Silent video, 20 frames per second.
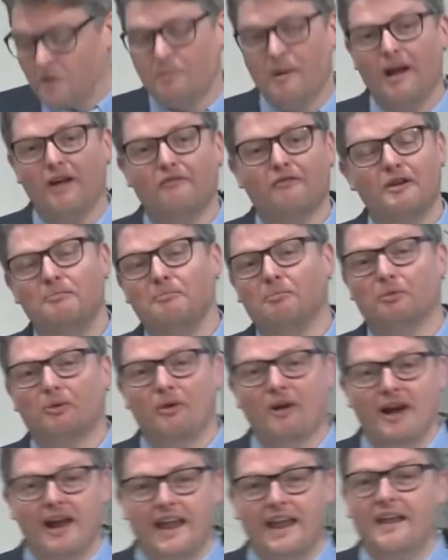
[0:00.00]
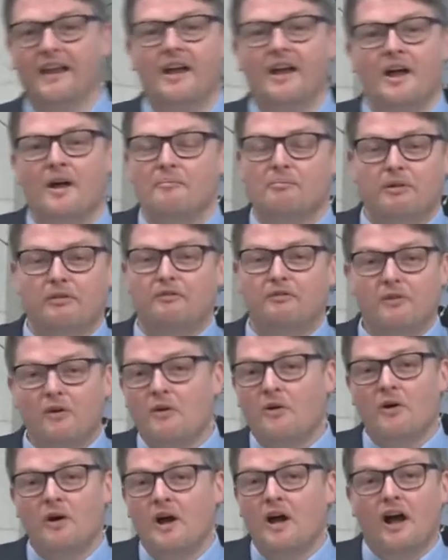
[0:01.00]
What about if we pray
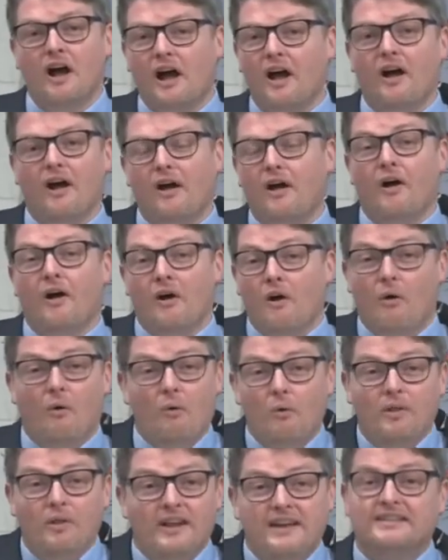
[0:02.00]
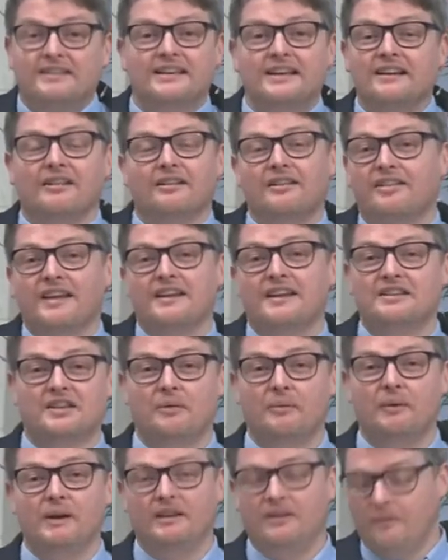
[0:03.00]
before uh, all these little things
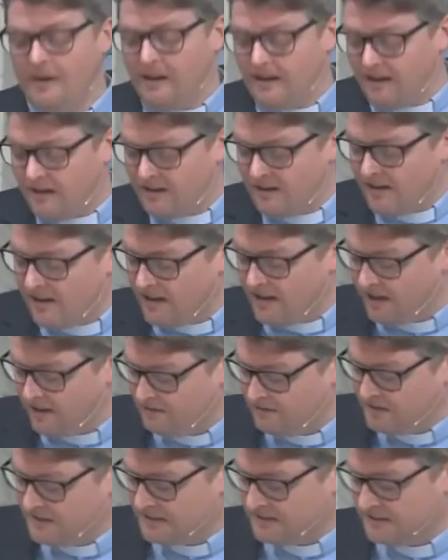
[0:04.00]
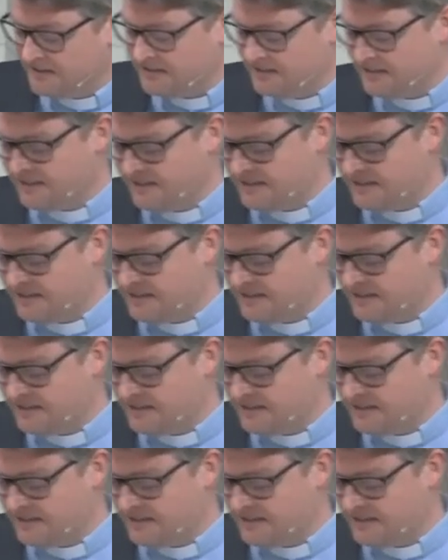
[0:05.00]
that we do in our lives?